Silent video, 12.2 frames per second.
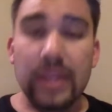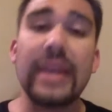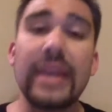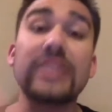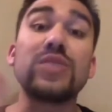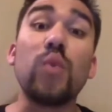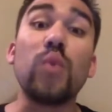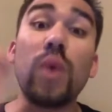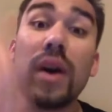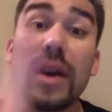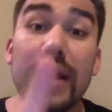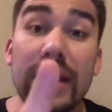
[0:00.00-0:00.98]
It's
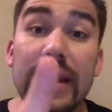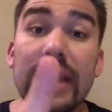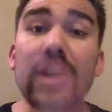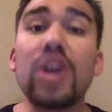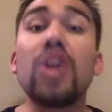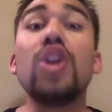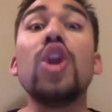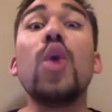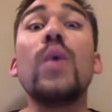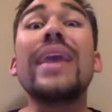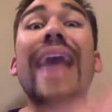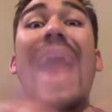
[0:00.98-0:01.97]
one,
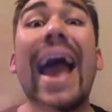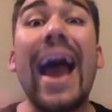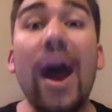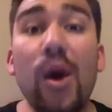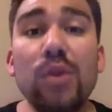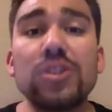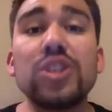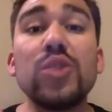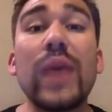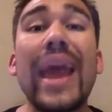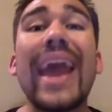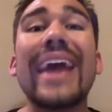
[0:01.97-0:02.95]
knowing how
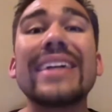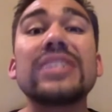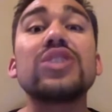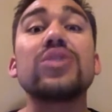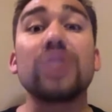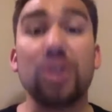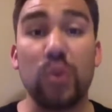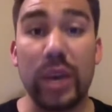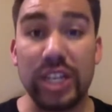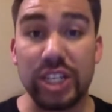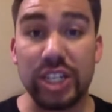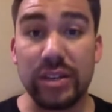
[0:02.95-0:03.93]
to answer the
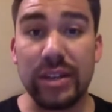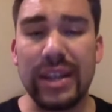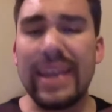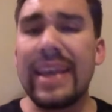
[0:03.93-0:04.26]
question.